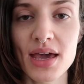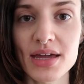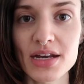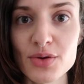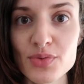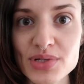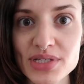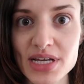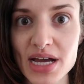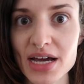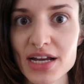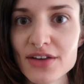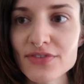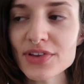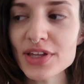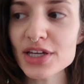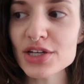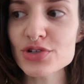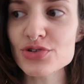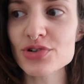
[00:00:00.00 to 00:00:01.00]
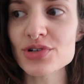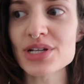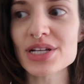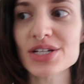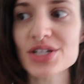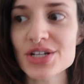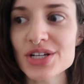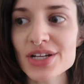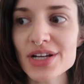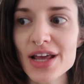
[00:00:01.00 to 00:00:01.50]
And it was kind of like a
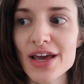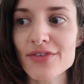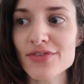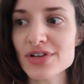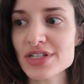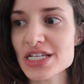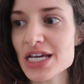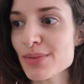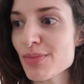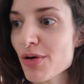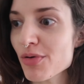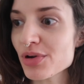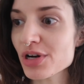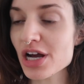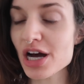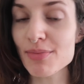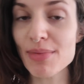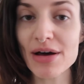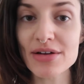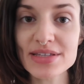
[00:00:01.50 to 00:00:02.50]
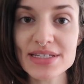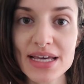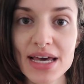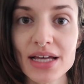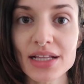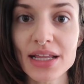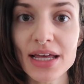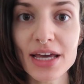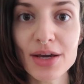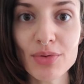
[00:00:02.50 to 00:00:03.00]
tradition. Every time I would come out to
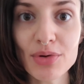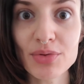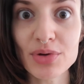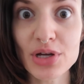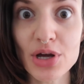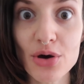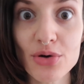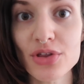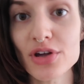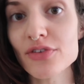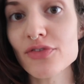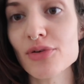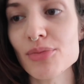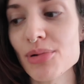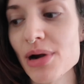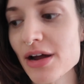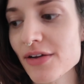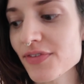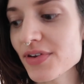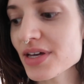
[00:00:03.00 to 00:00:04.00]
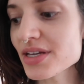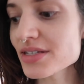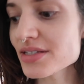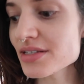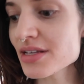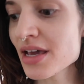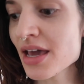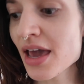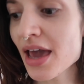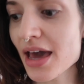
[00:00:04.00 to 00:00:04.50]
LA, we would go there for
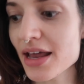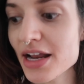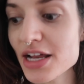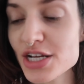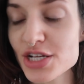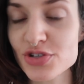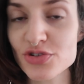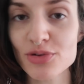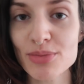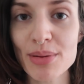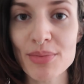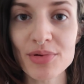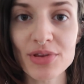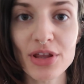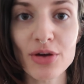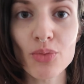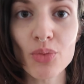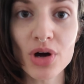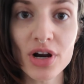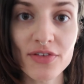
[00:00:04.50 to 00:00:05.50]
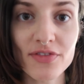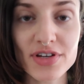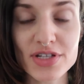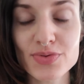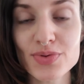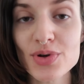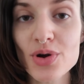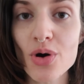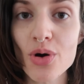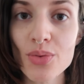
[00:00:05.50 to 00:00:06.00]
breakfast, and I just remember that one of
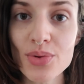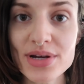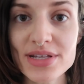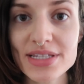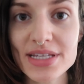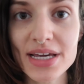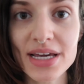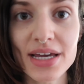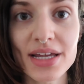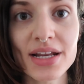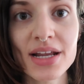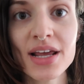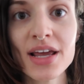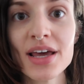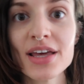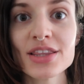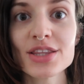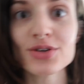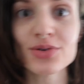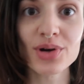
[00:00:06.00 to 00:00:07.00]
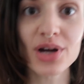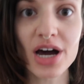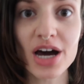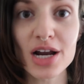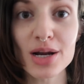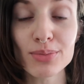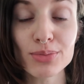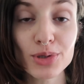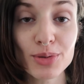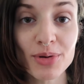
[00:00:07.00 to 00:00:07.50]
us would always get the
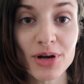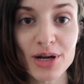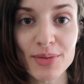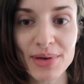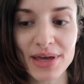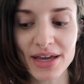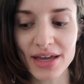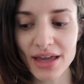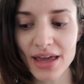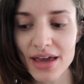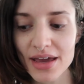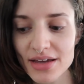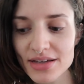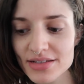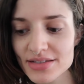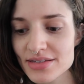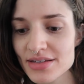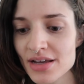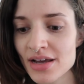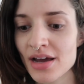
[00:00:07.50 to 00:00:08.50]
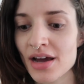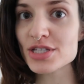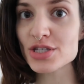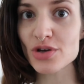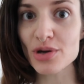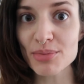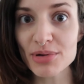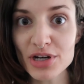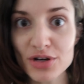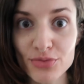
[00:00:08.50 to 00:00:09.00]
ricotta blueberry pancakes.
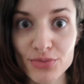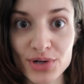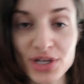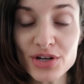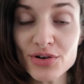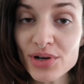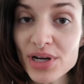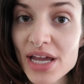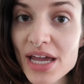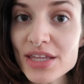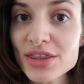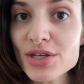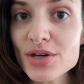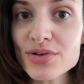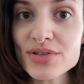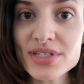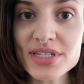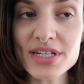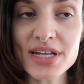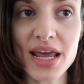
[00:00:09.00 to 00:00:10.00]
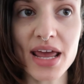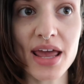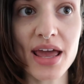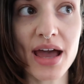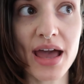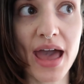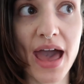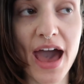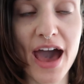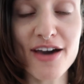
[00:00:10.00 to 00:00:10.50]
So I'm gonna recreate those today.
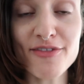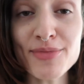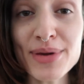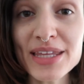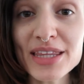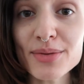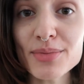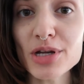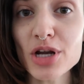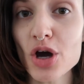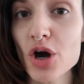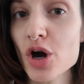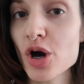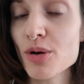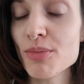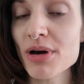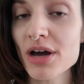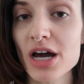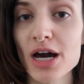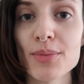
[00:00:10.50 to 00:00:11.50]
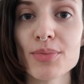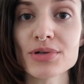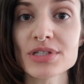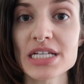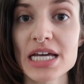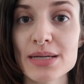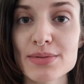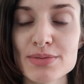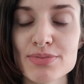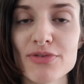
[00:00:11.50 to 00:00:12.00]
I have made them at home a couple
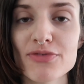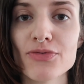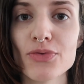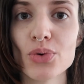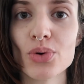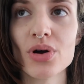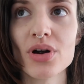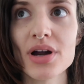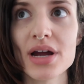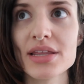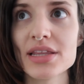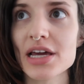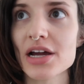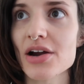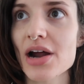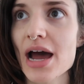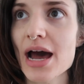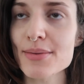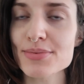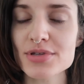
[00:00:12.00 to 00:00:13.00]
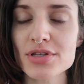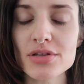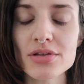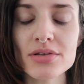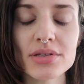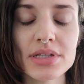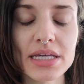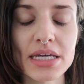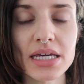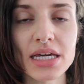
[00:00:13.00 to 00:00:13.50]
times before, and they are
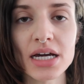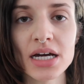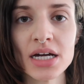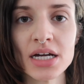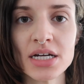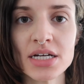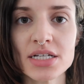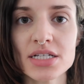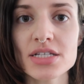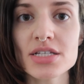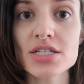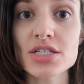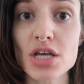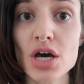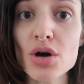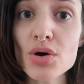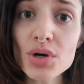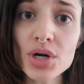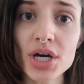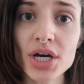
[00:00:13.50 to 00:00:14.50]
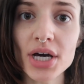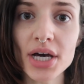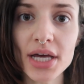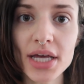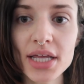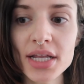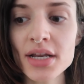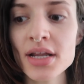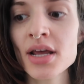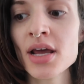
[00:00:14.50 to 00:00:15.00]
absolutely so good.